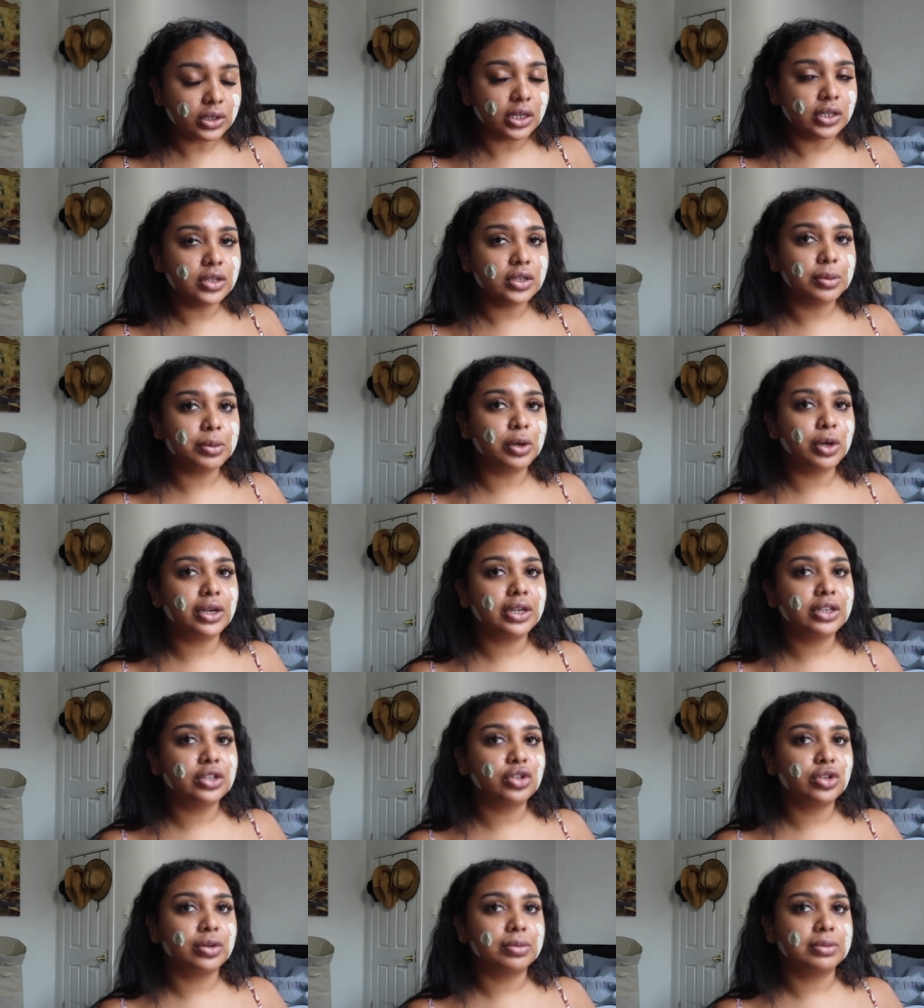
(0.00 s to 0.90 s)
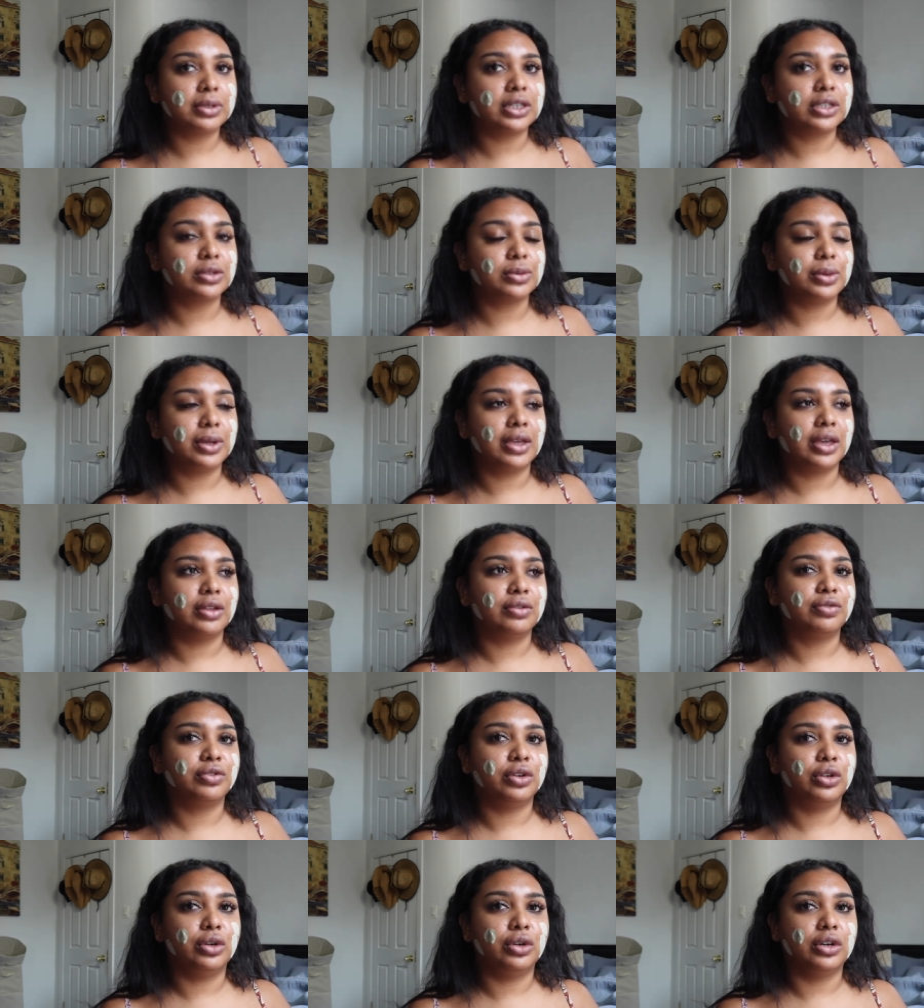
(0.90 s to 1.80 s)
So I'm going on a trip next weekend
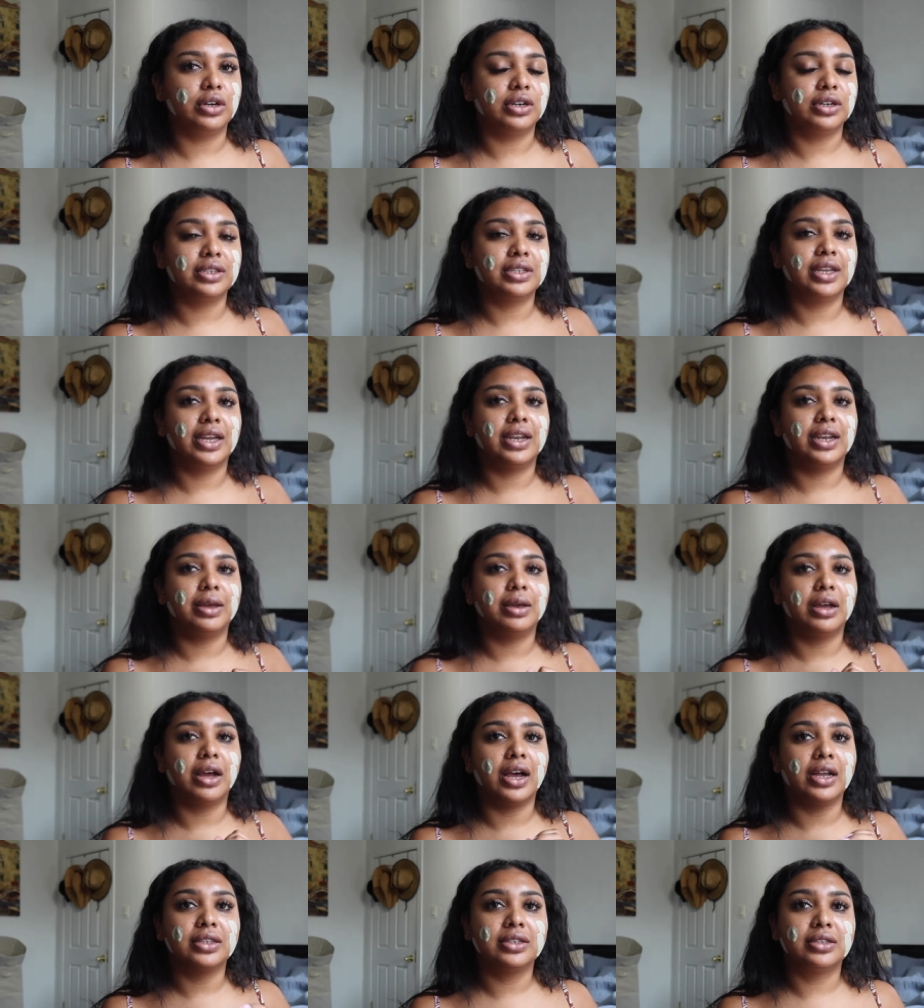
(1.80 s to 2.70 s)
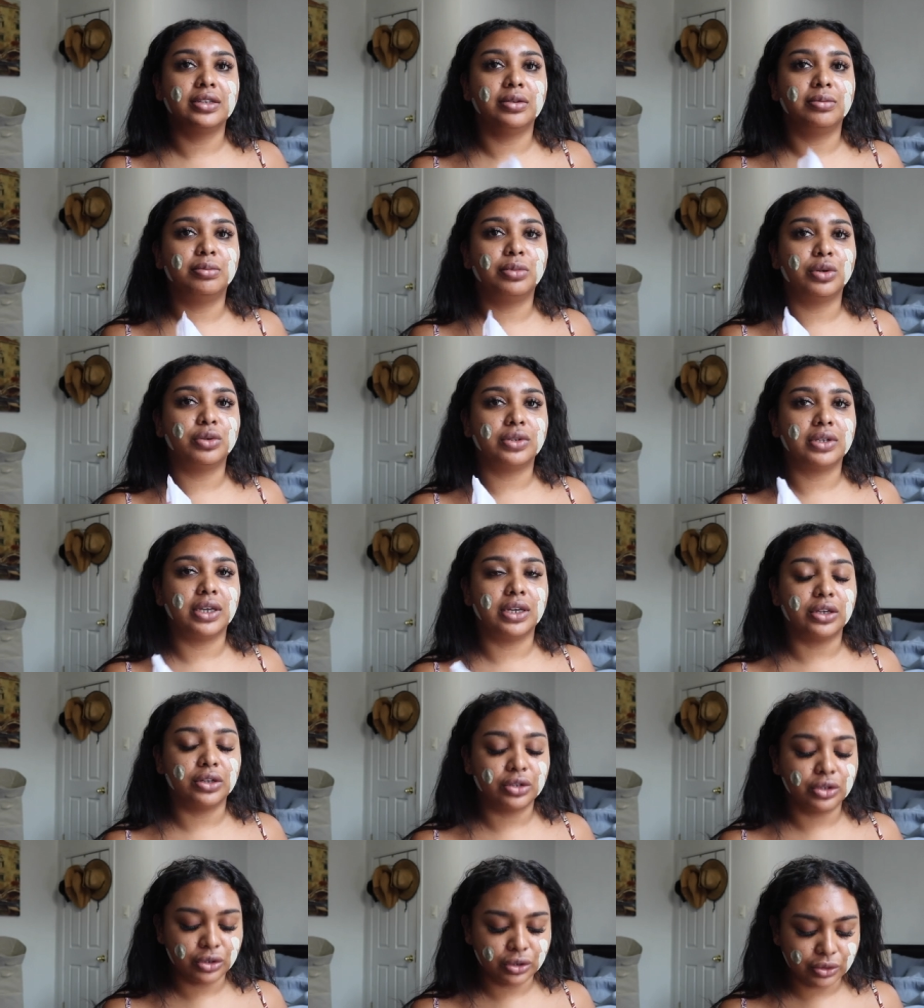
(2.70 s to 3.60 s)
for New Year's and I got some
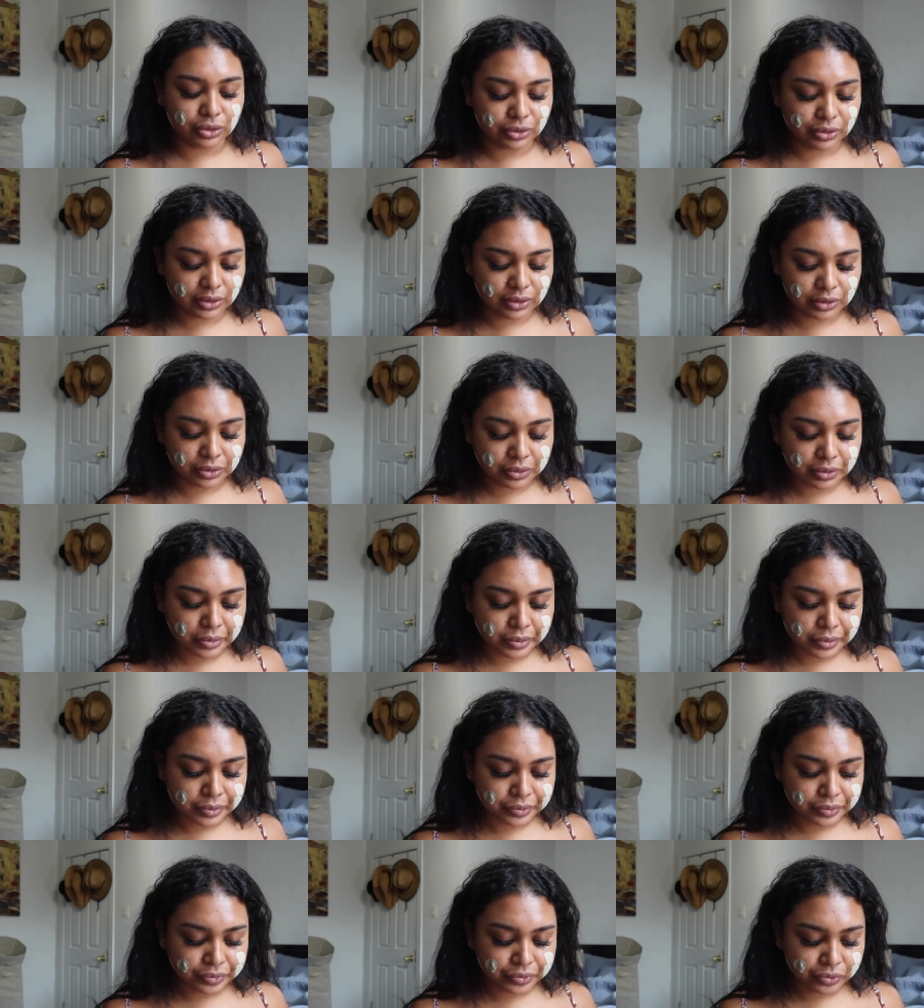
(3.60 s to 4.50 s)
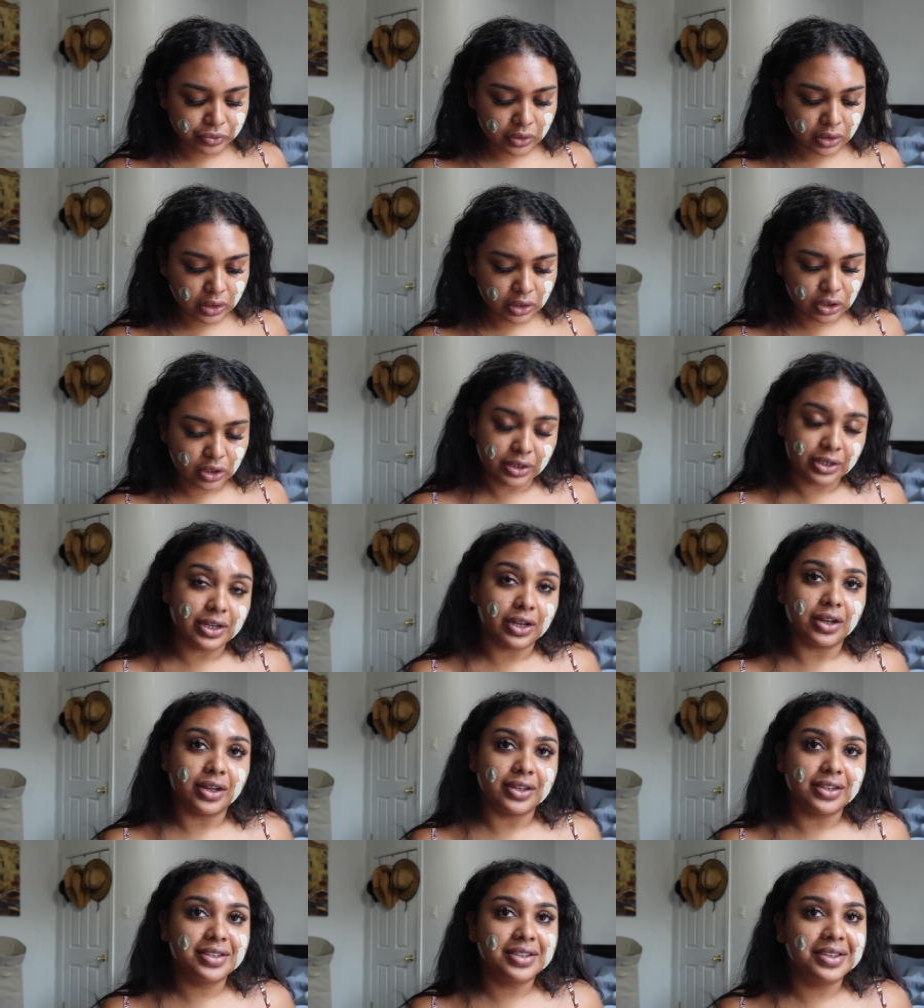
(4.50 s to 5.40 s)
Bottega shoes. Just
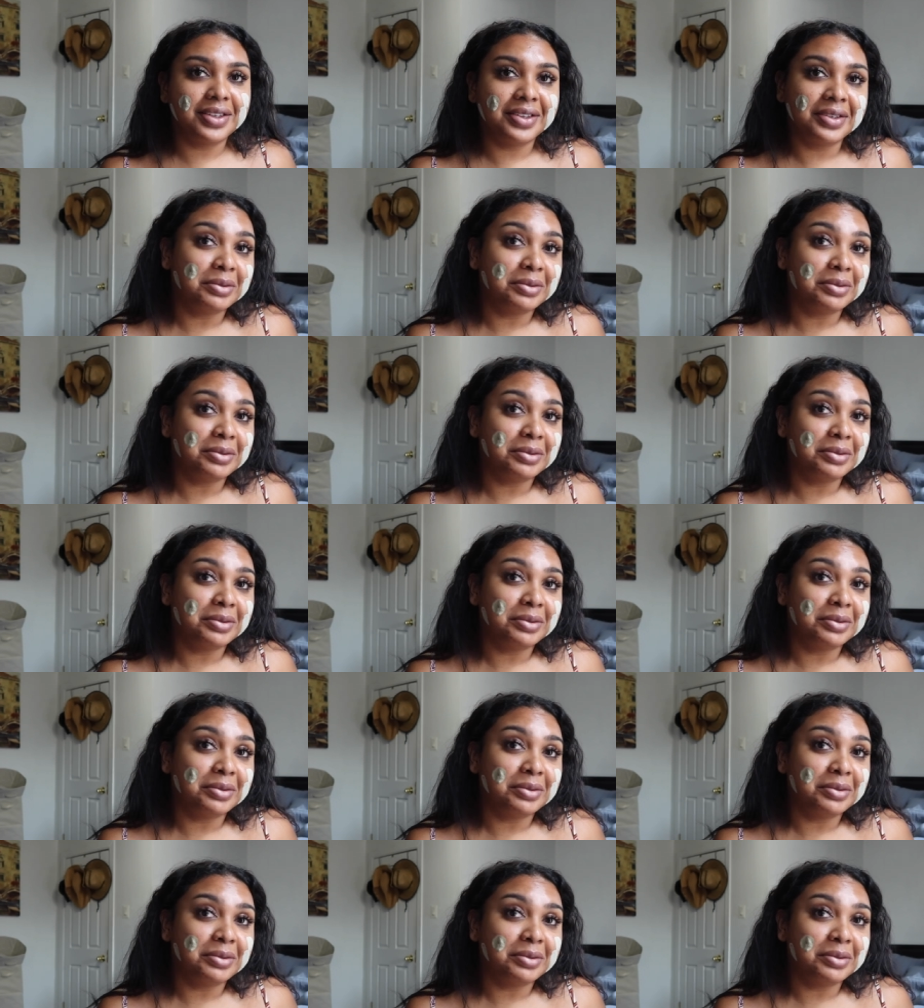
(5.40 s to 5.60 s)
cause.